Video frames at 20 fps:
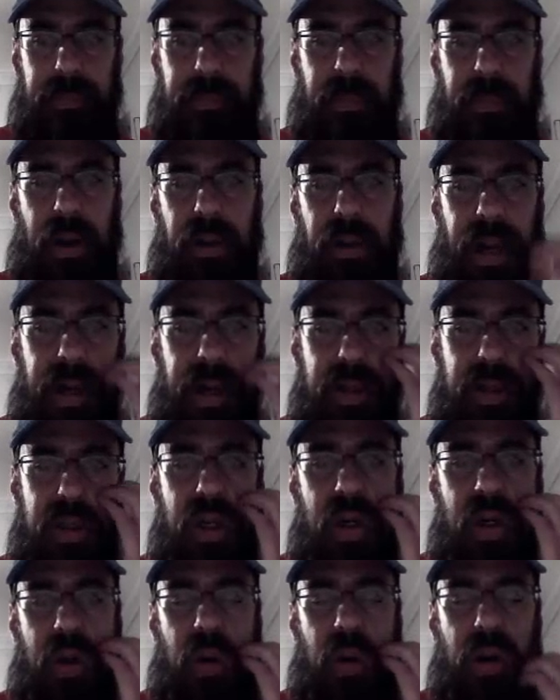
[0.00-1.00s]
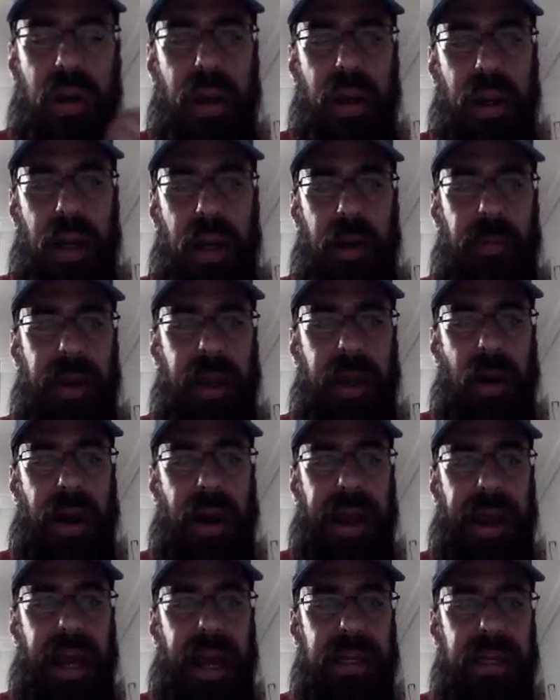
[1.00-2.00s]
Okay, so here we go. I
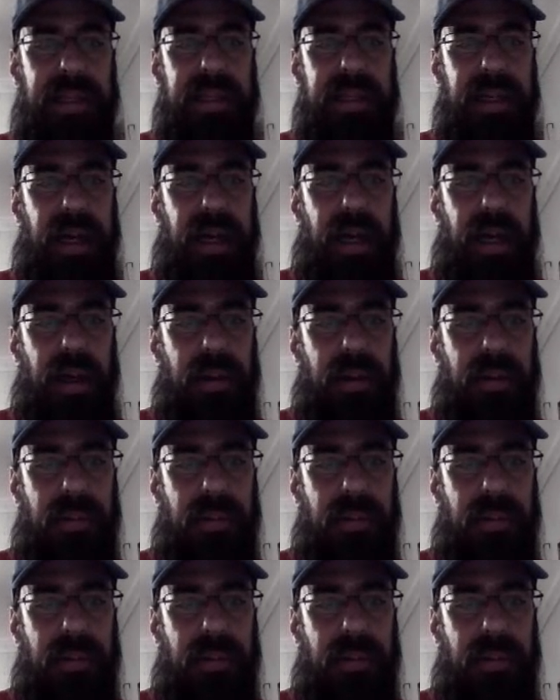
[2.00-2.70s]
got 2